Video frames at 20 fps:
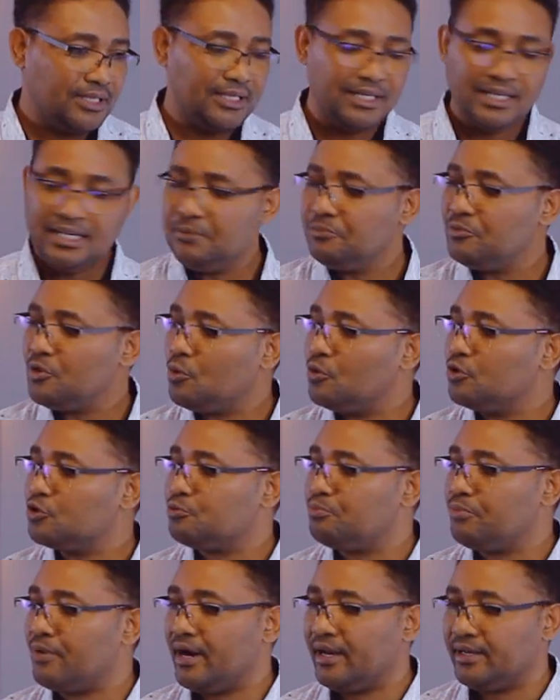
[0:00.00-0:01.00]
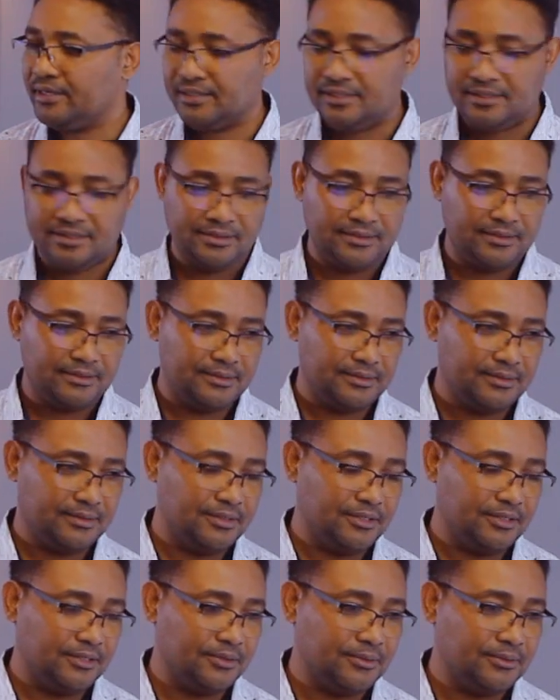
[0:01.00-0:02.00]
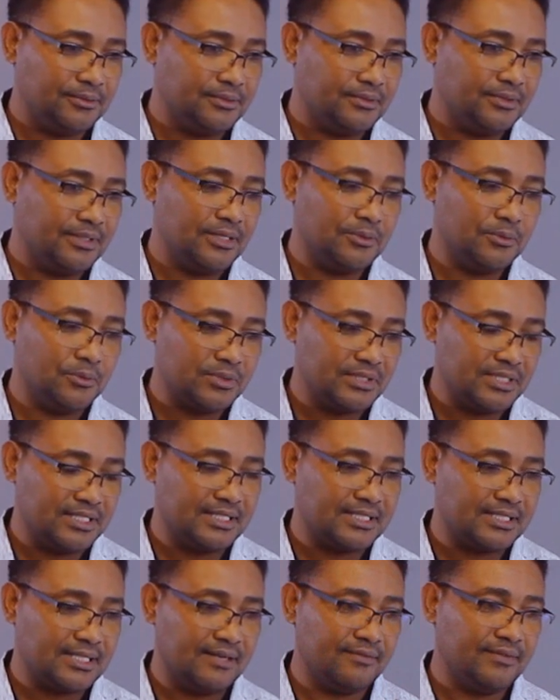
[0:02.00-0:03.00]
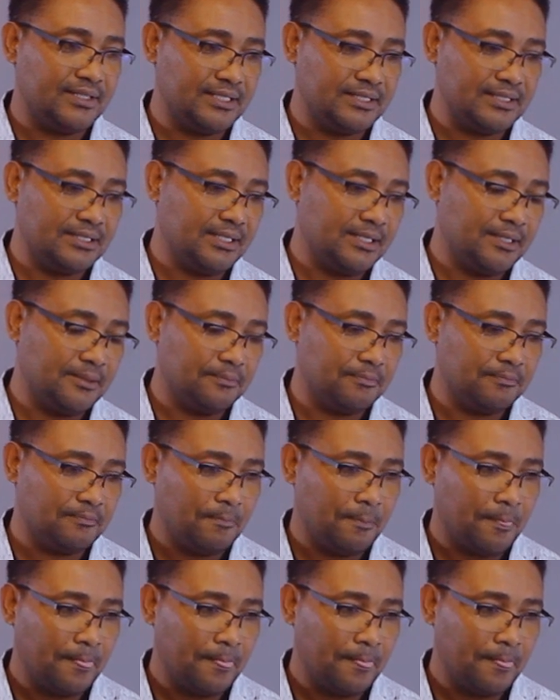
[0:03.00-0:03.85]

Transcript: him there was pride, that was discovered in him,